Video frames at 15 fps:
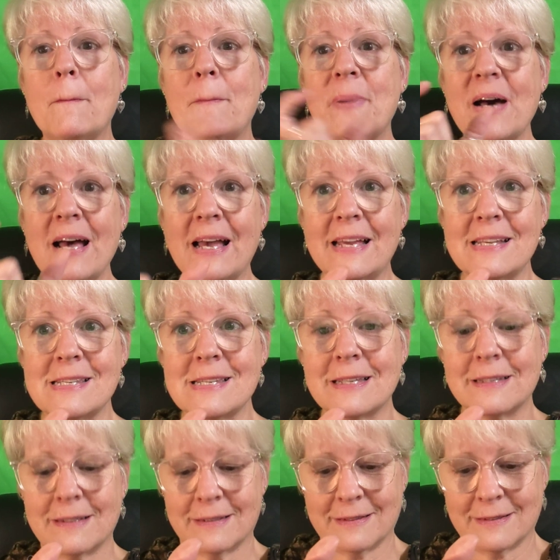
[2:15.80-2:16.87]
but
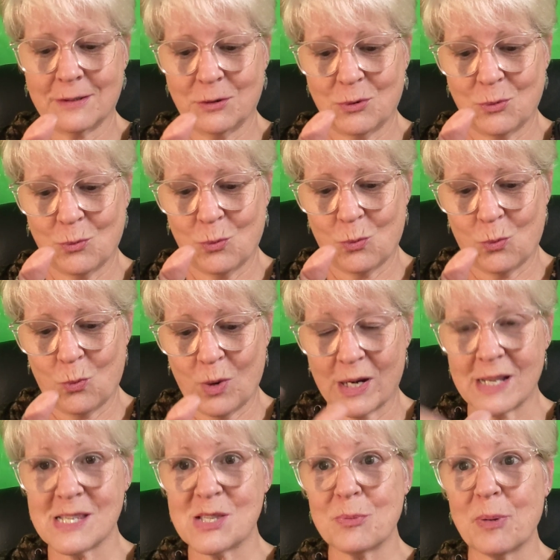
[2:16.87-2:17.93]
what
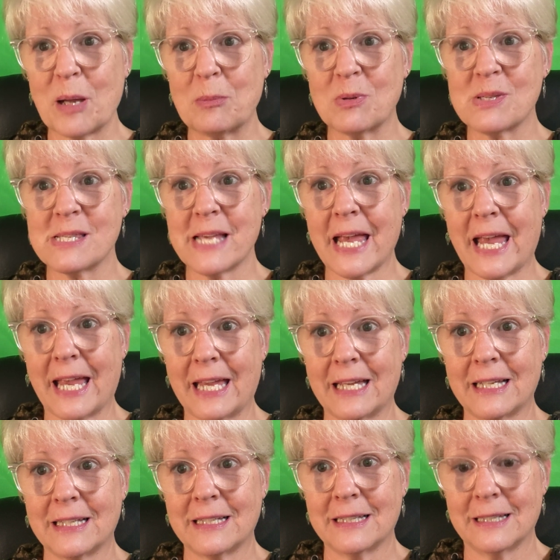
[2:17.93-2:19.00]
does the Bible say?
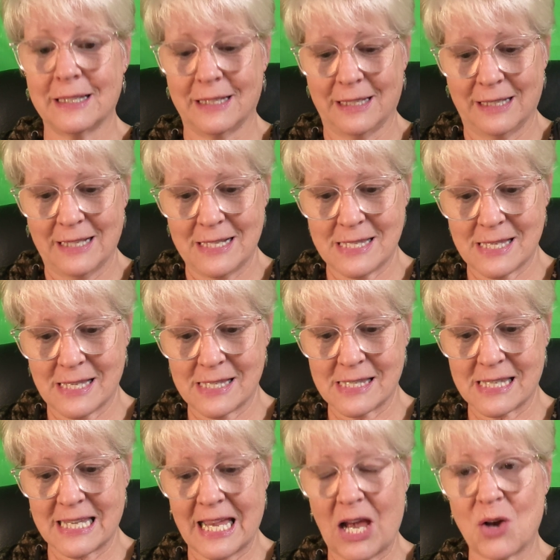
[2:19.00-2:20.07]
It says,
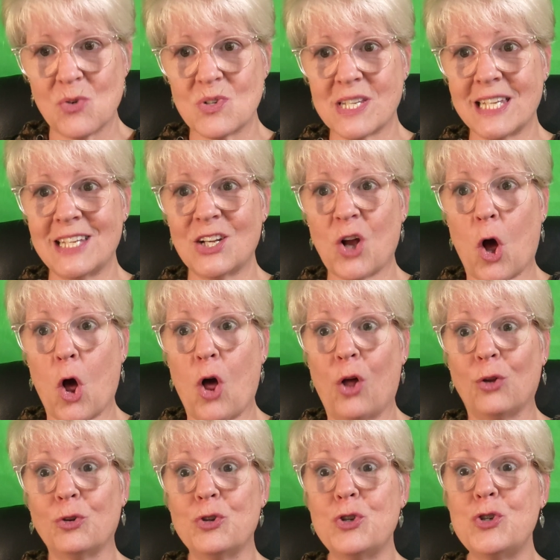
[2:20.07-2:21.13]
count it
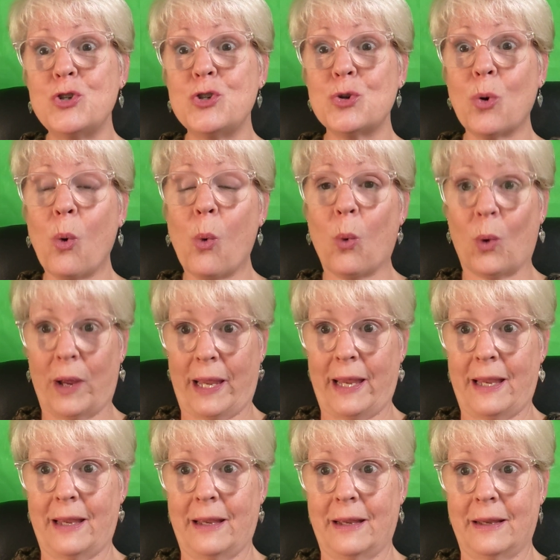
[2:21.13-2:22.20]
all joy,
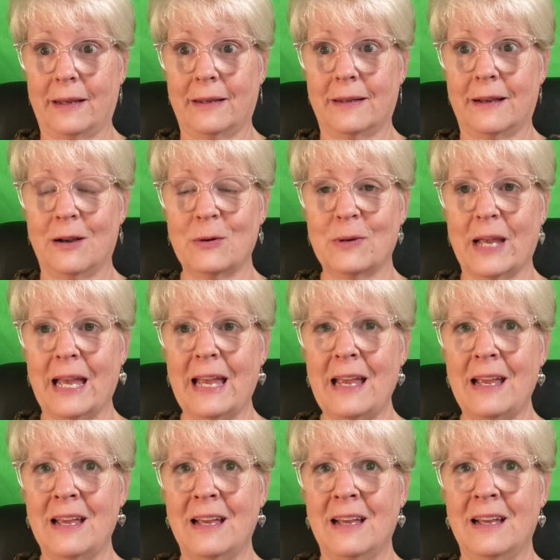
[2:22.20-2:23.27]
okay?
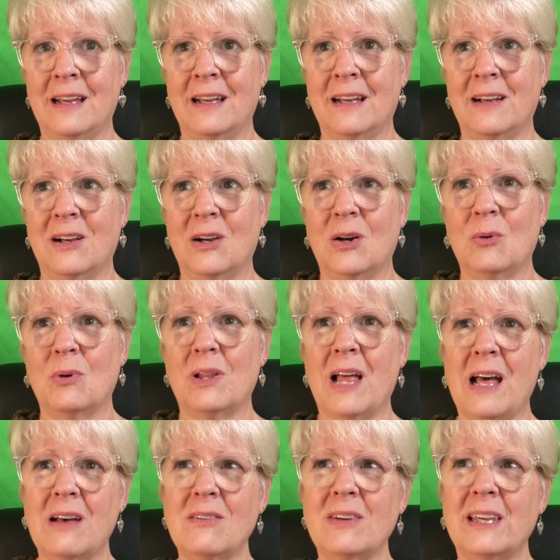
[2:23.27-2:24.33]
Well,
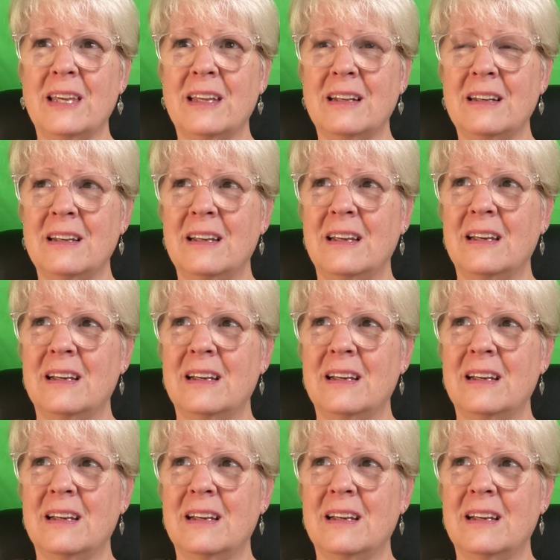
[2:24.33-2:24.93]
how can